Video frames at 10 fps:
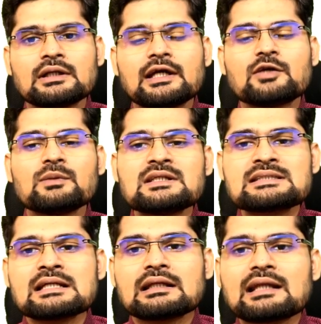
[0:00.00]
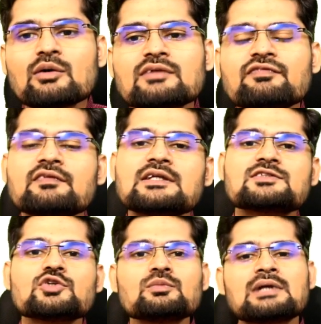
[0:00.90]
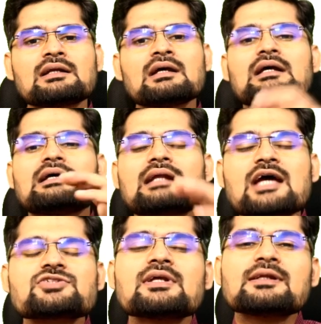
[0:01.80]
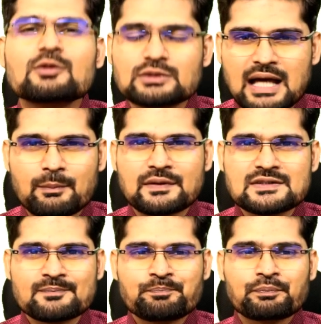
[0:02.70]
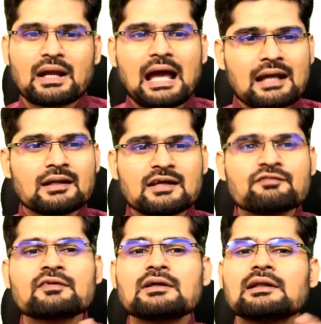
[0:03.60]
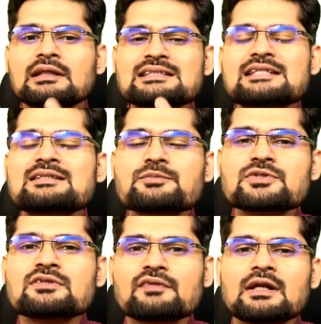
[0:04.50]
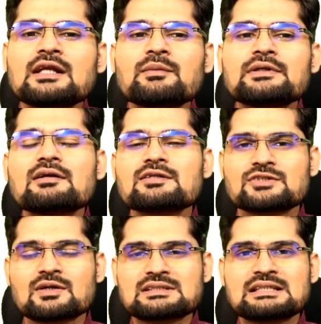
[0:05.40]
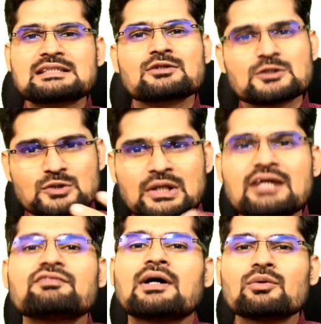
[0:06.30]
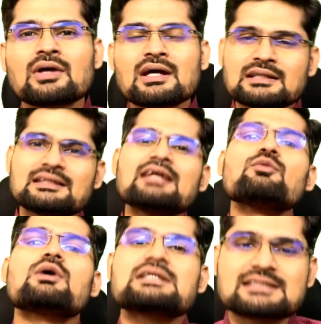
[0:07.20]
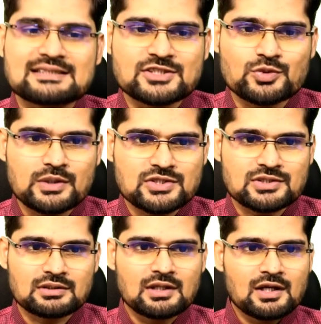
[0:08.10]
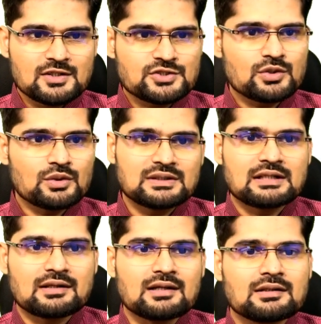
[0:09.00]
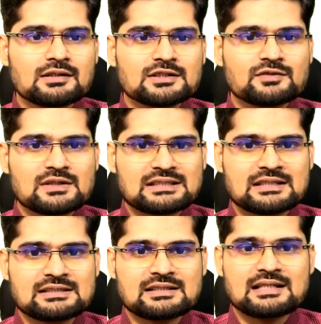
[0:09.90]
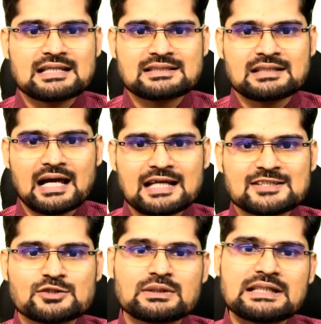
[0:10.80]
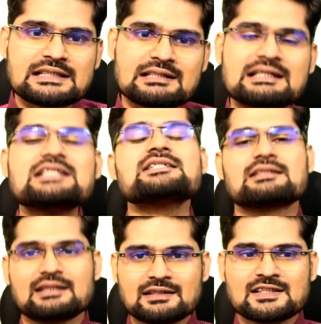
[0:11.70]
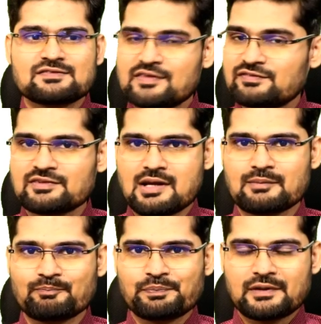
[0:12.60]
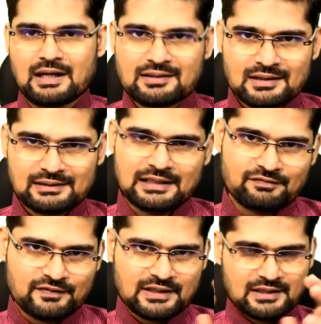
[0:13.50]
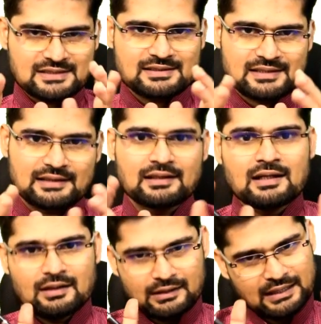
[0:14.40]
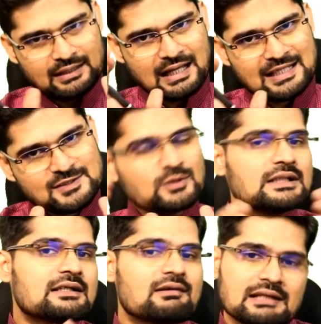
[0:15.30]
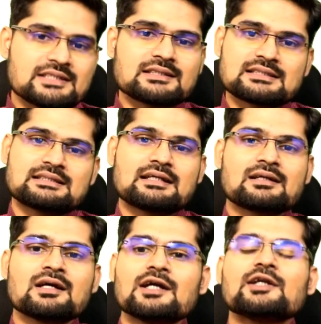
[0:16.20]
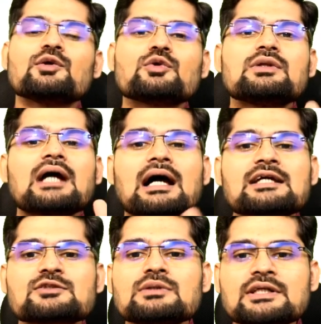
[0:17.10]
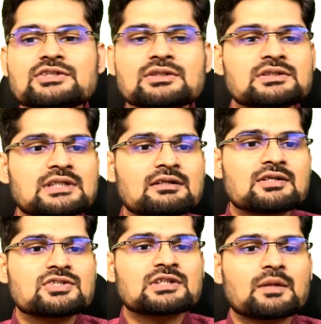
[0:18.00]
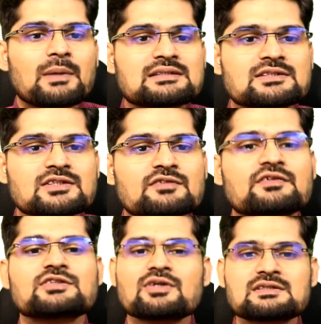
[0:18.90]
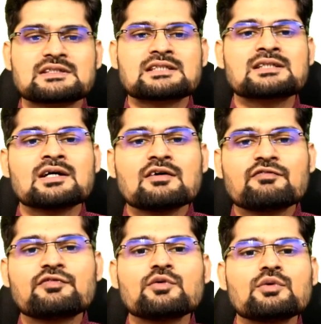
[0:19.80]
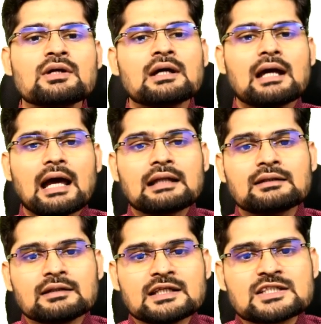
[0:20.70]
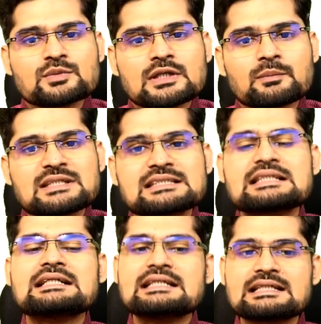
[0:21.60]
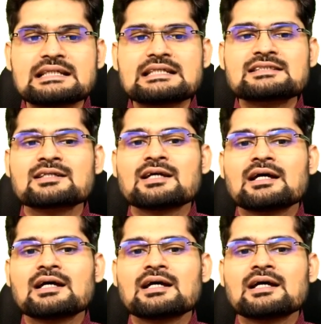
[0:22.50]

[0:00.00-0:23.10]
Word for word: It means now if we assume that rational growth happens, and if this assumption of unlimited resources is also left out, then what is the situation? So the run Earth was considered as an isolated region in this fifth run, right? That if we consider that an isolated region is there due to the isolation generation capacity of resources, food, and these were basically decreased.